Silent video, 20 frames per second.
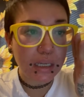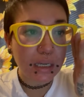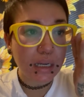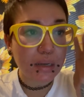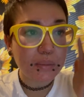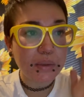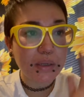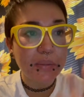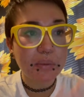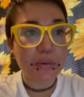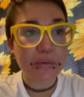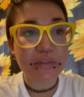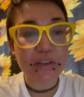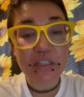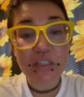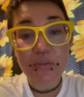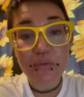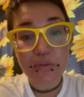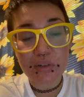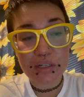It
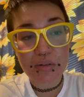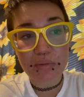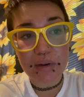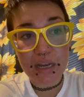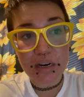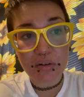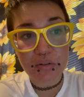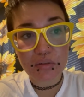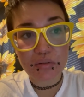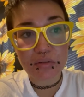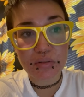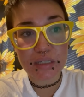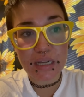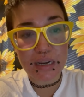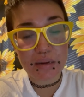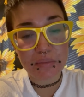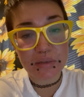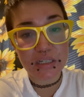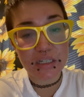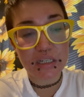prevents free radical
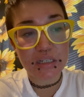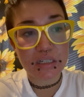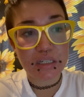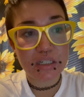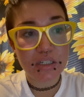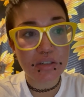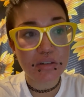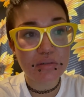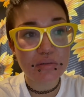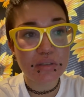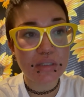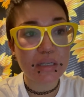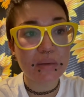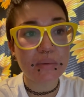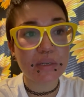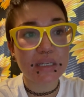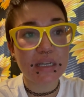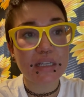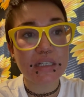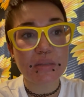damage in tissues. It
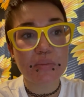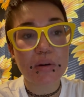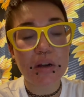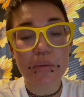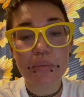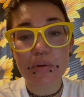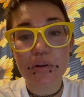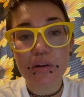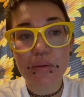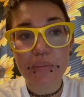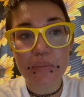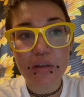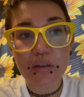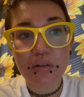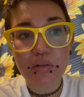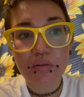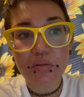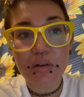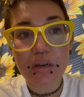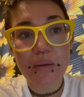maintains proper
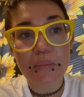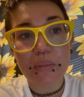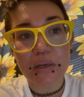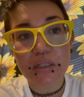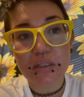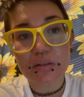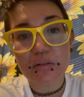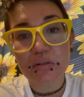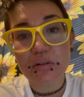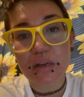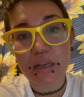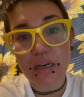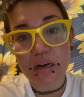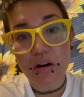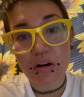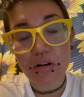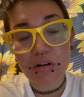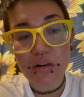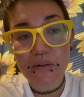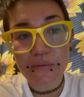immune, muscle, and
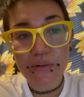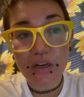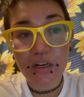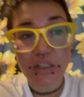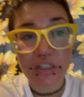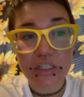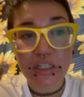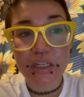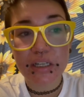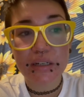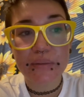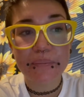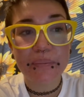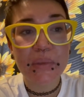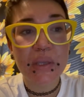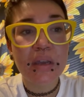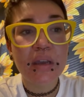heart function.